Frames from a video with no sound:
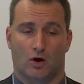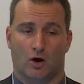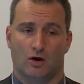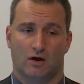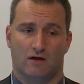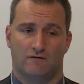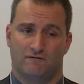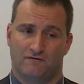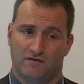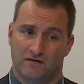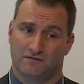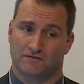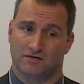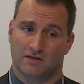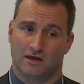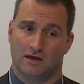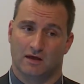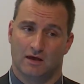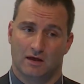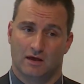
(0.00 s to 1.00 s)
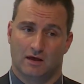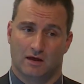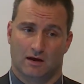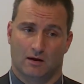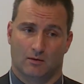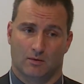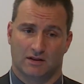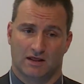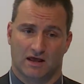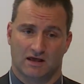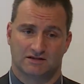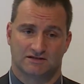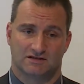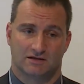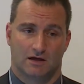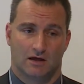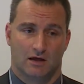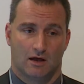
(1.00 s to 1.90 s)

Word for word: only 50 nowadays,